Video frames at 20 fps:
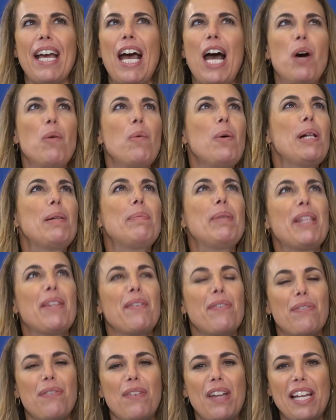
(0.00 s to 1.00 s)
How will be
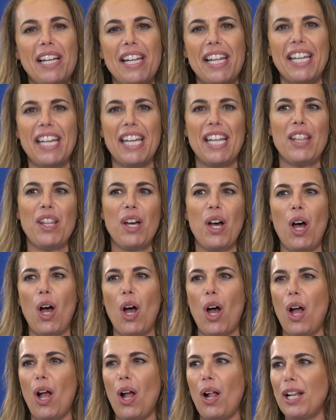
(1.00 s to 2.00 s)
the feeling in the
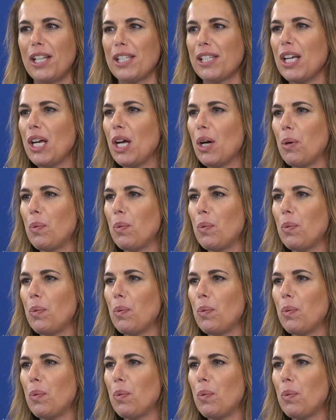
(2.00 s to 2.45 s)
halls?